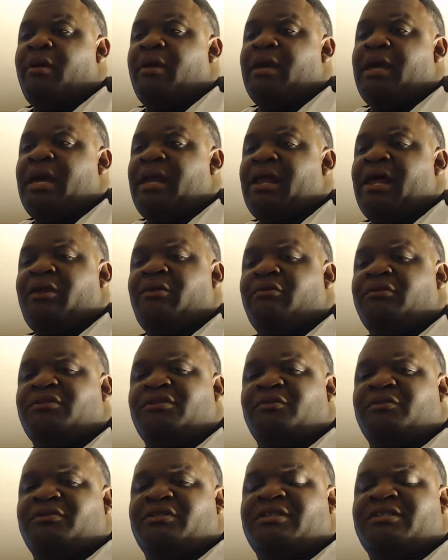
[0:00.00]
and I noticed
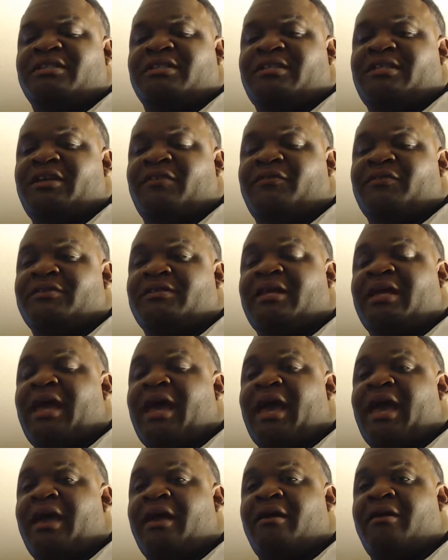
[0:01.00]
she was just as stiff as the
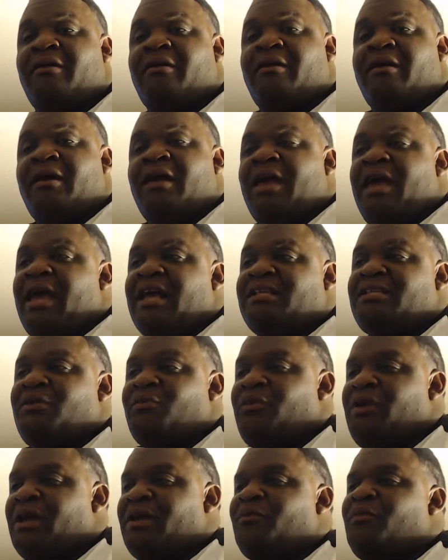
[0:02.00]
guy. And see,
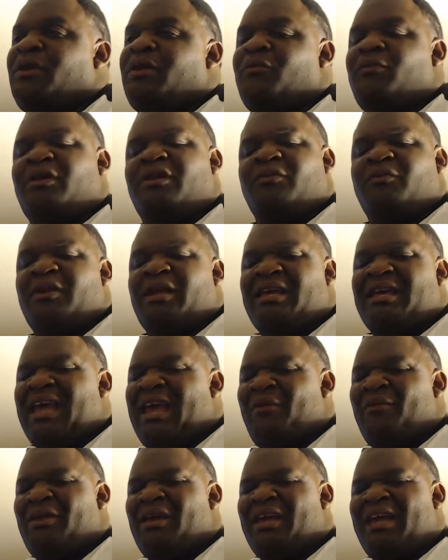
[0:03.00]
when
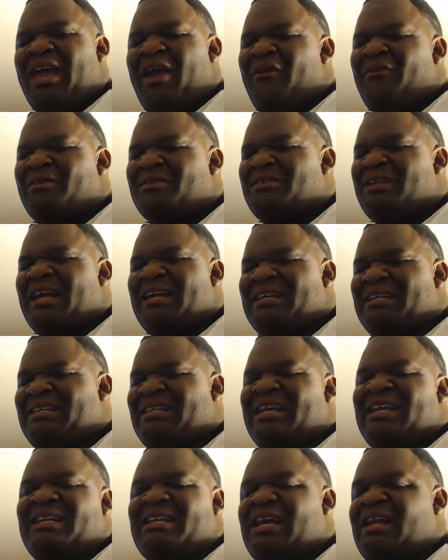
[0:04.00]
the character's not
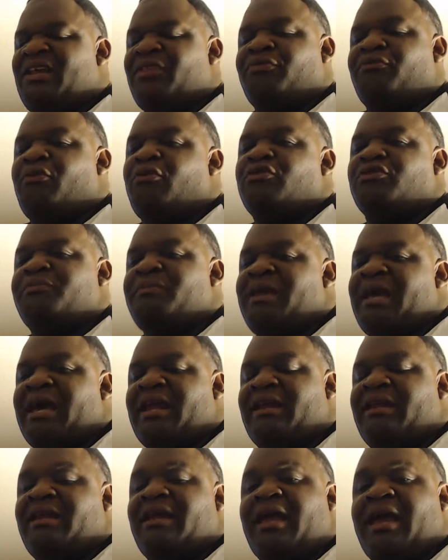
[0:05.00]
detailed, it throws me
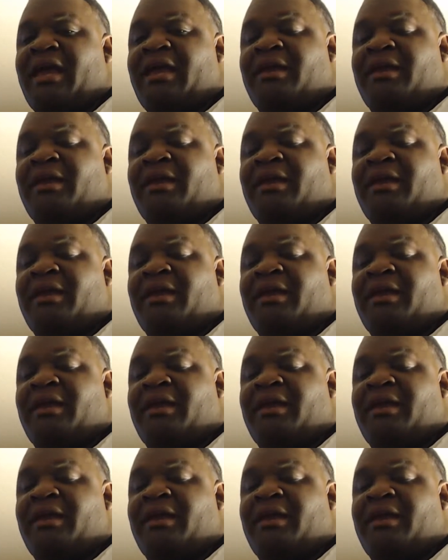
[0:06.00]
out of the game.